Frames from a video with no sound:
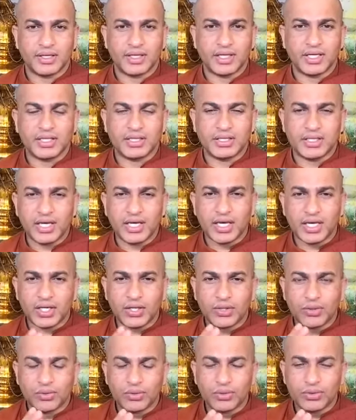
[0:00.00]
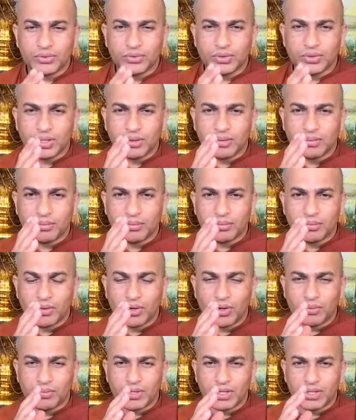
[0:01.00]
It take you to a
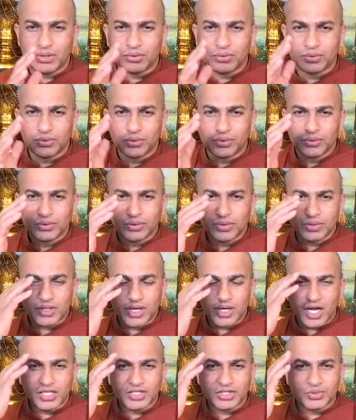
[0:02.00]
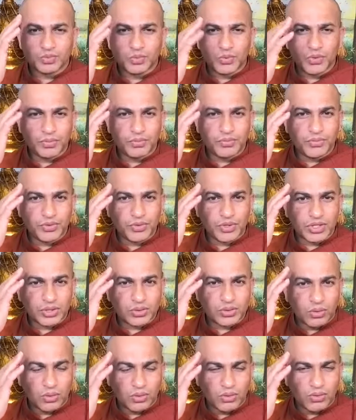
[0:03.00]
moment to transform your
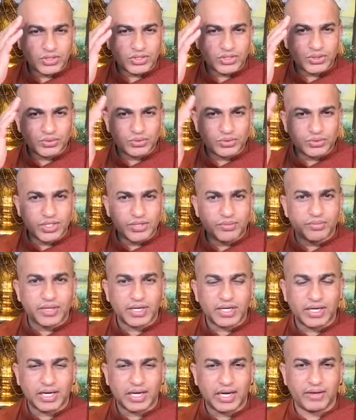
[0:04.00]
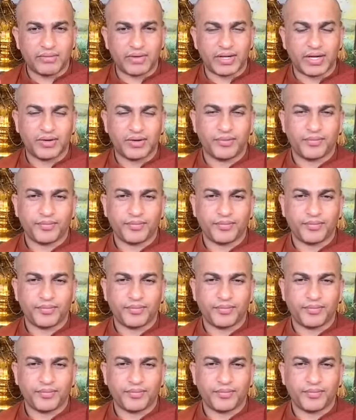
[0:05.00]
thoughts to different level.